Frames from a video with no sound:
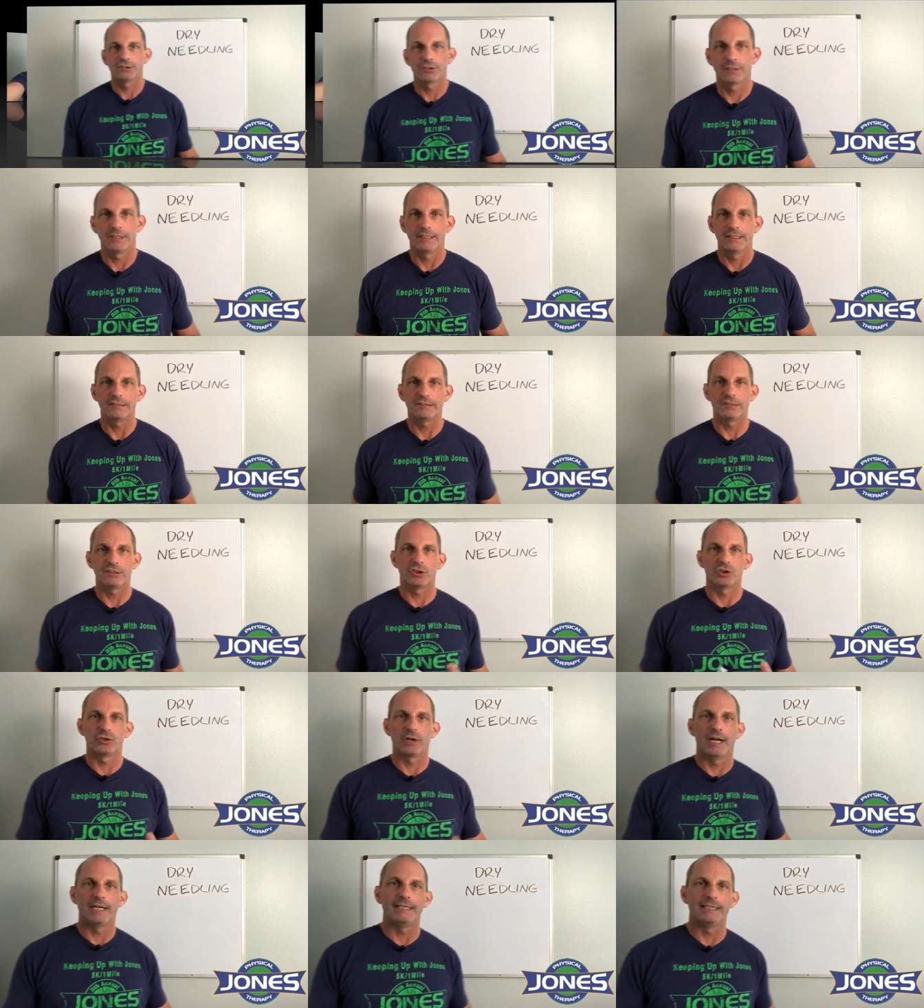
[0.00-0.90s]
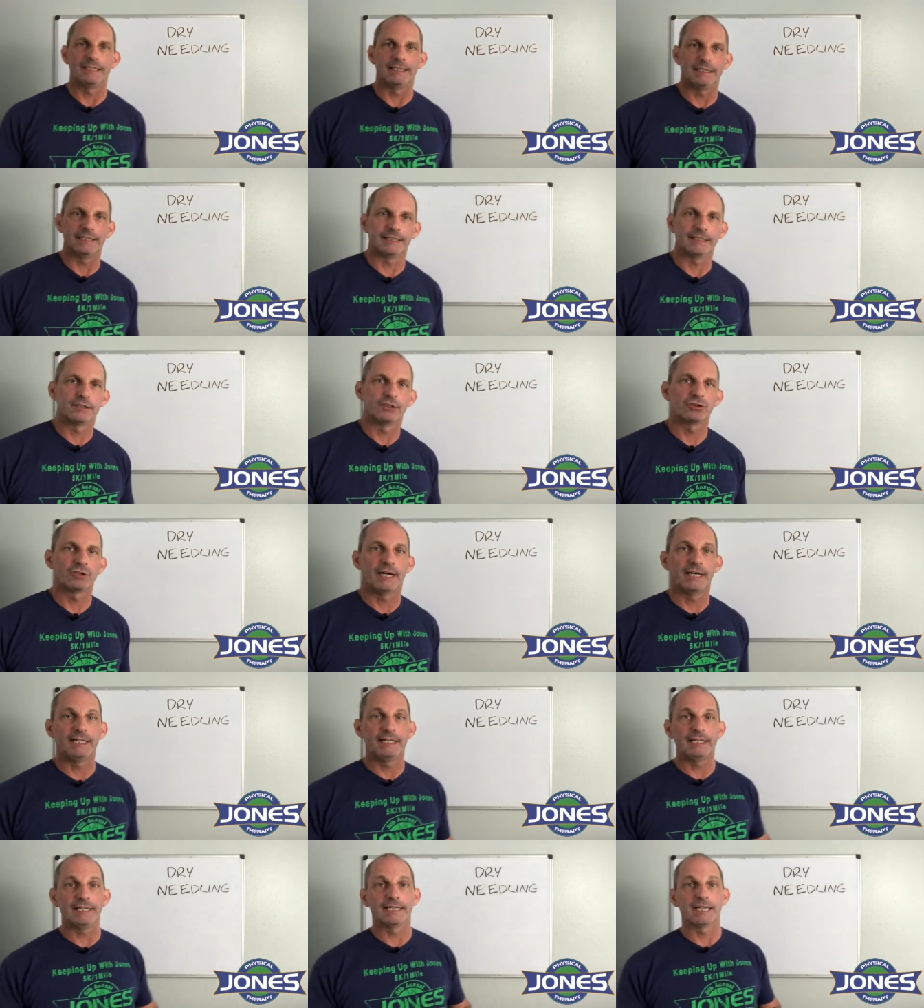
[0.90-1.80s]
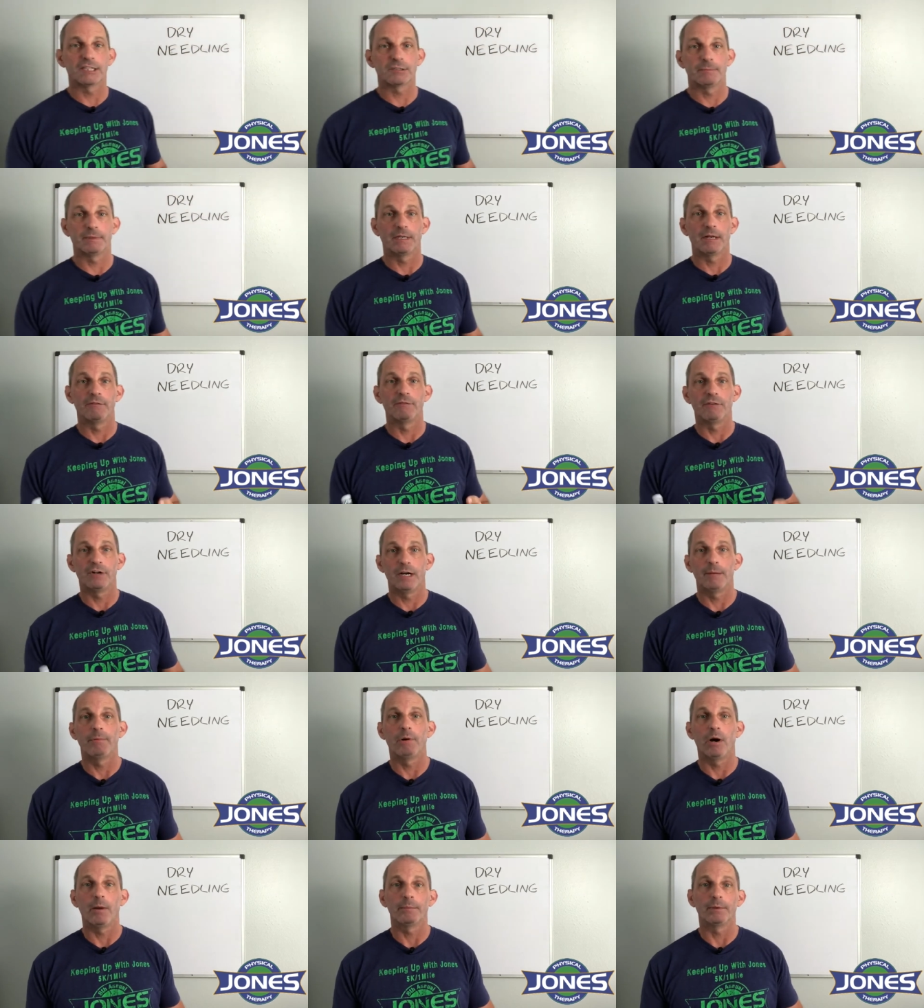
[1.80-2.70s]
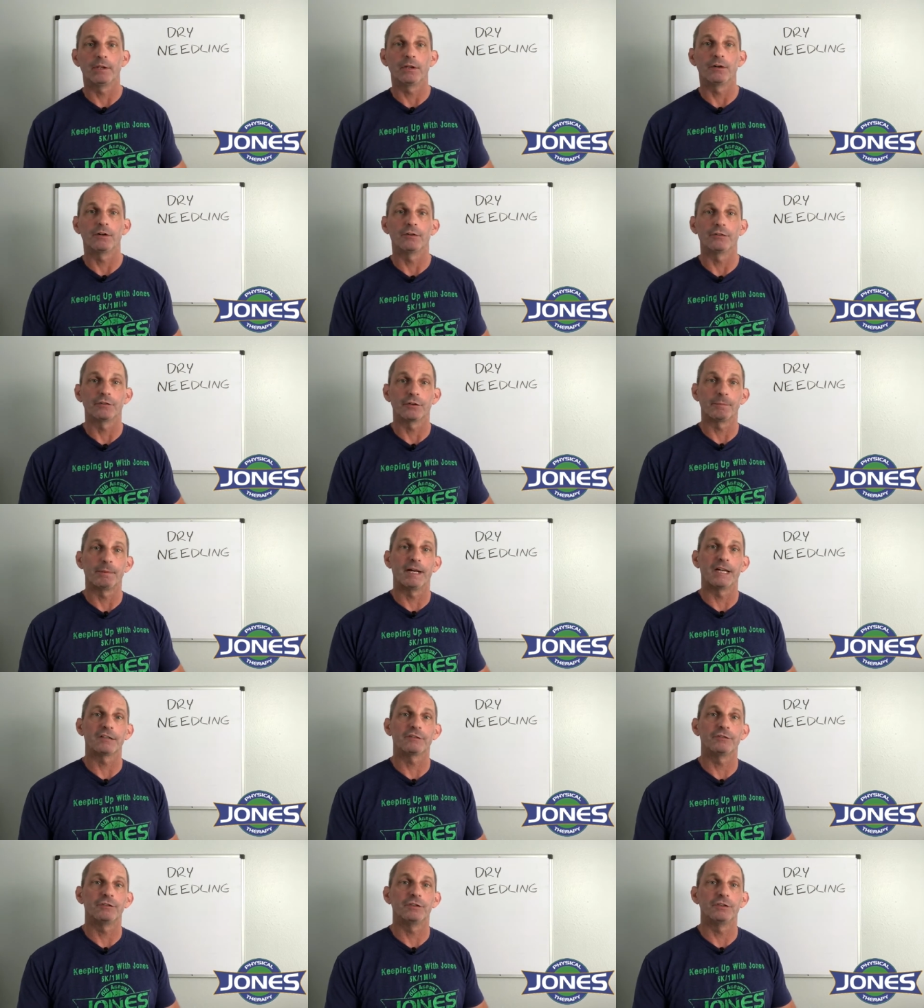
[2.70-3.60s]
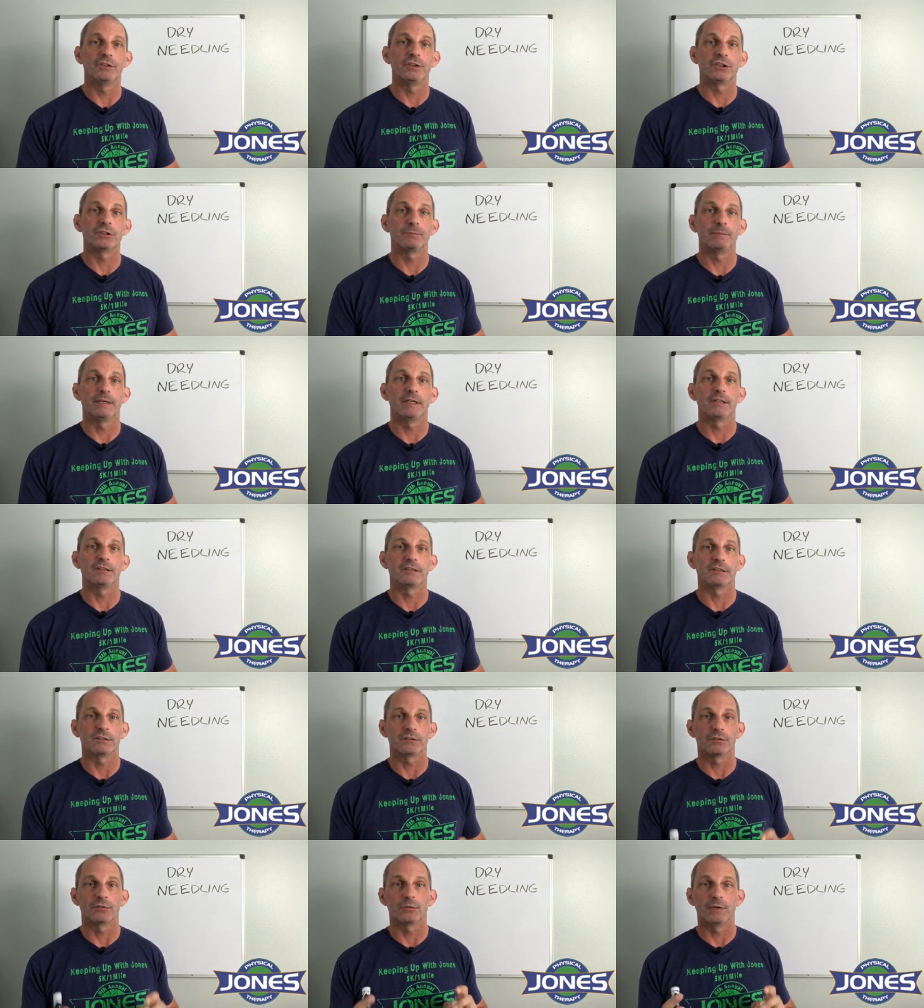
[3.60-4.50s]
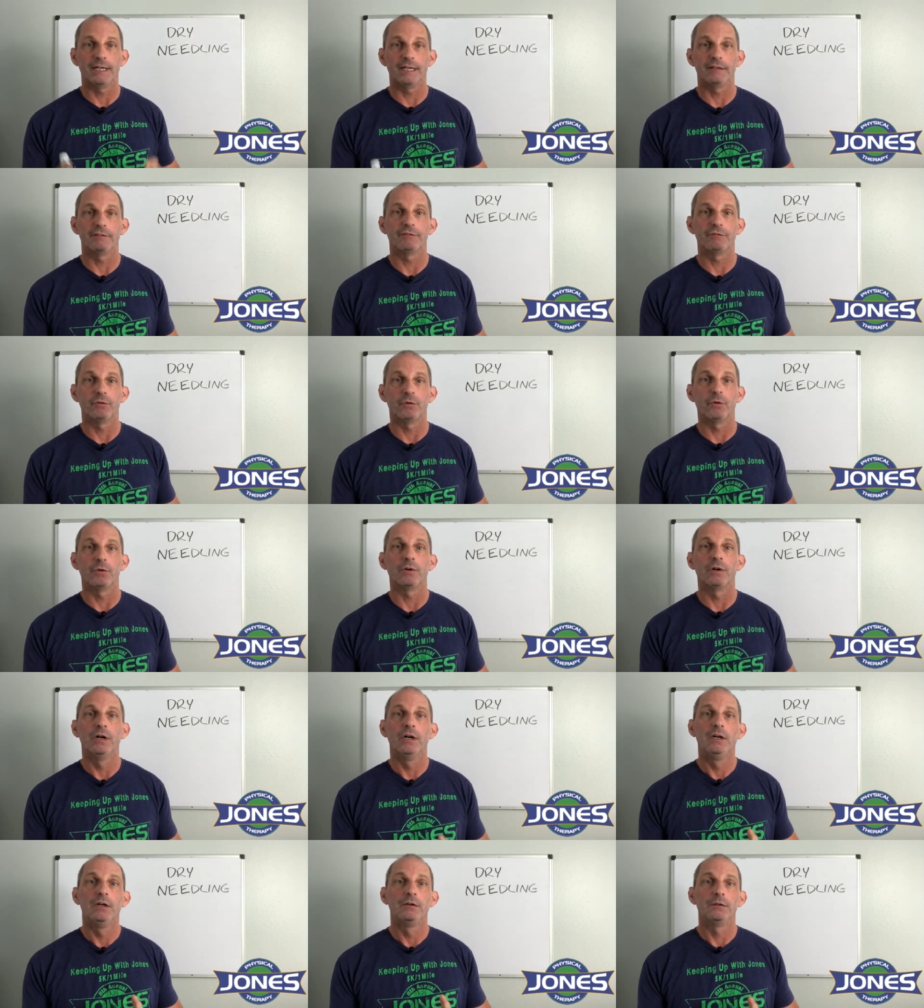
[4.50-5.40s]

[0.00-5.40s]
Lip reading: on the list is dry needling. Dry needling has become very popular over the past few years because it's great for